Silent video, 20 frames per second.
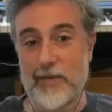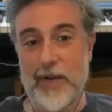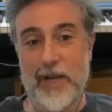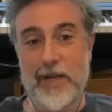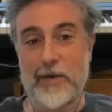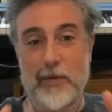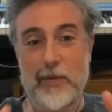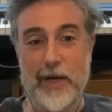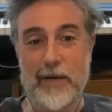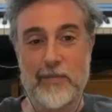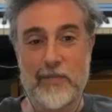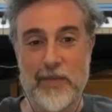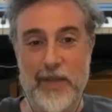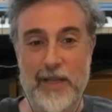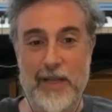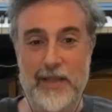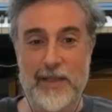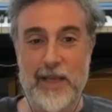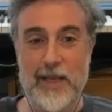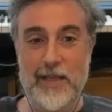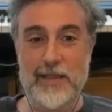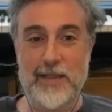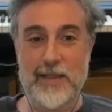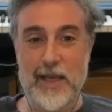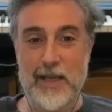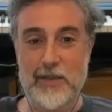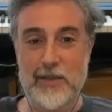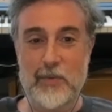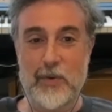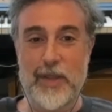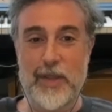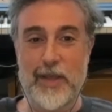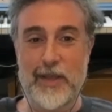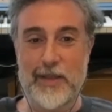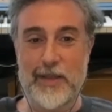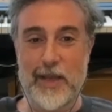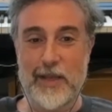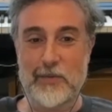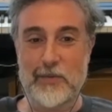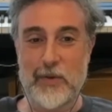anyway, that that that's where that
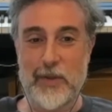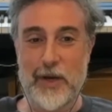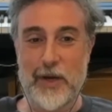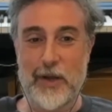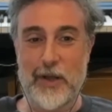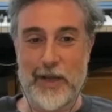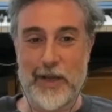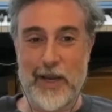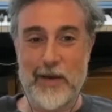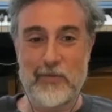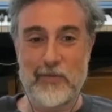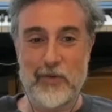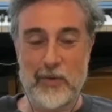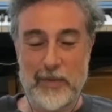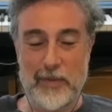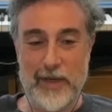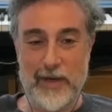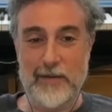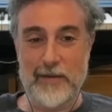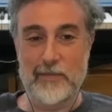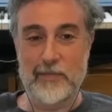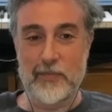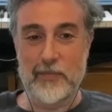that's where that all came from. Yeah.